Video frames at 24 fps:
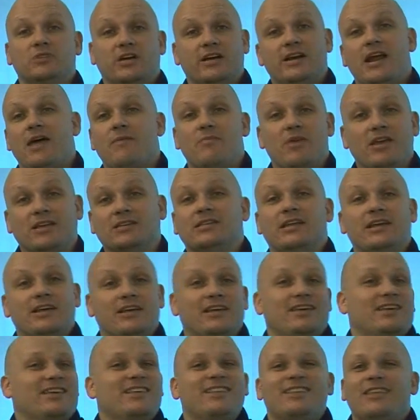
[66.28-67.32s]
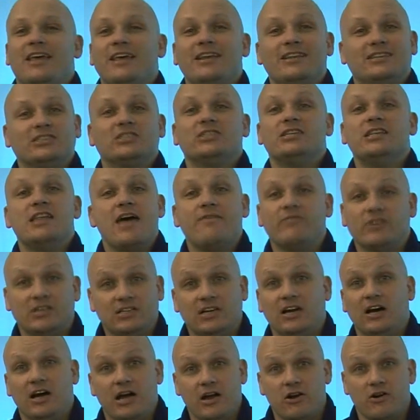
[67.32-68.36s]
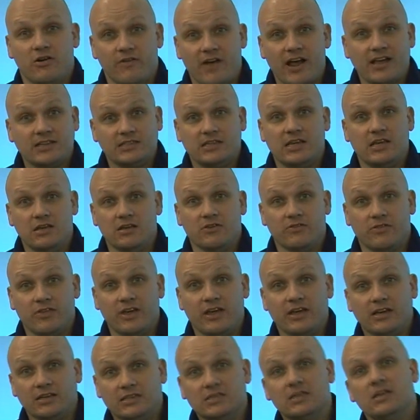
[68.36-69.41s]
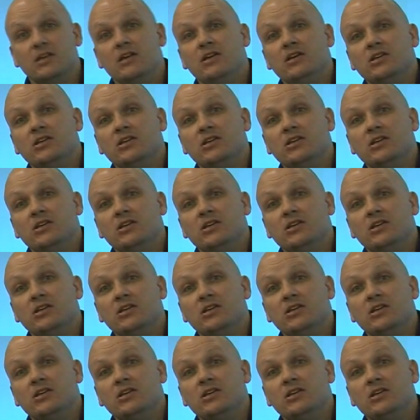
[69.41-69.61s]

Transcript: Dynamics, they just never tire of asking you things.